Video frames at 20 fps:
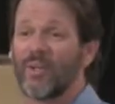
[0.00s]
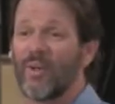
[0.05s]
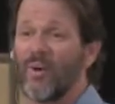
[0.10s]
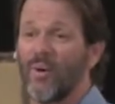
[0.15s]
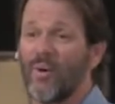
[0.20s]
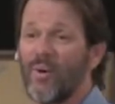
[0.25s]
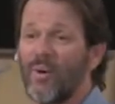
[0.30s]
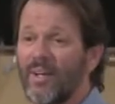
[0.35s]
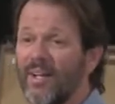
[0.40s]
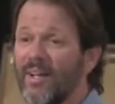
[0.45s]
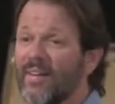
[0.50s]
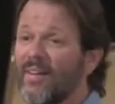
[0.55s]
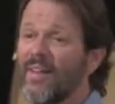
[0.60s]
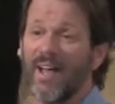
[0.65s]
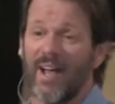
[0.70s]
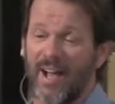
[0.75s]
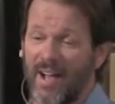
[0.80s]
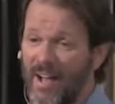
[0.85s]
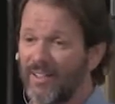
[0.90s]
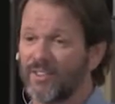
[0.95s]
Lord.
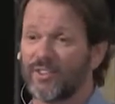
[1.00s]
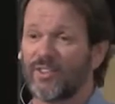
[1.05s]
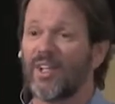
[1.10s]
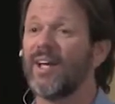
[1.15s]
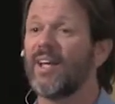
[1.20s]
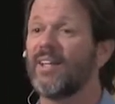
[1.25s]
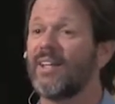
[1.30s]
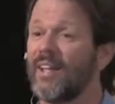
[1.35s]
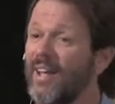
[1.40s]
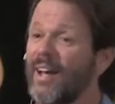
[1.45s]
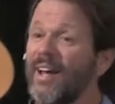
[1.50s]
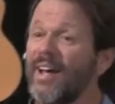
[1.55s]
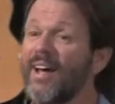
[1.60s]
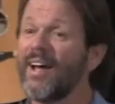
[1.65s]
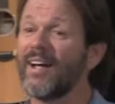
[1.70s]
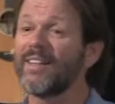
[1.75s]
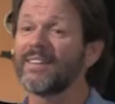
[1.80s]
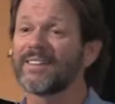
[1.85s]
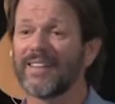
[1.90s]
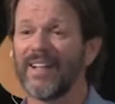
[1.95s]
I'll say
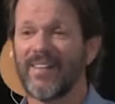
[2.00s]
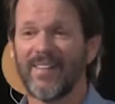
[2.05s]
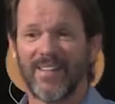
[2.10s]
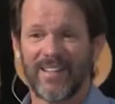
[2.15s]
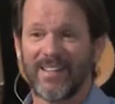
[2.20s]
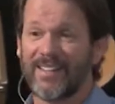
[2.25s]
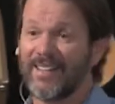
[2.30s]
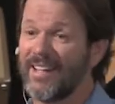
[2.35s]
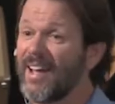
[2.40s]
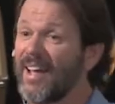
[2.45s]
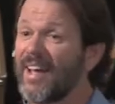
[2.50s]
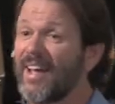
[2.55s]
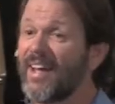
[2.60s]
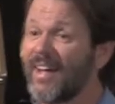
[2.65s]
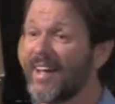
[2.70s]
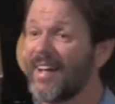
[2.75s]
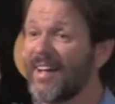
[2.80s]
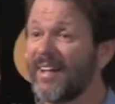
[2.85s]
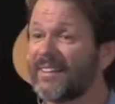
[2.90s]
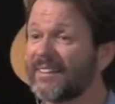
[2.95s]
yes,
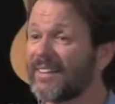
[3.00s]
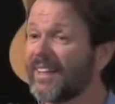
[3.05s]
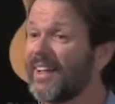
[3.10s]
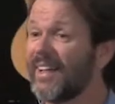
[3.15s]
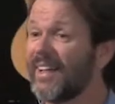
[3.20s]
yes,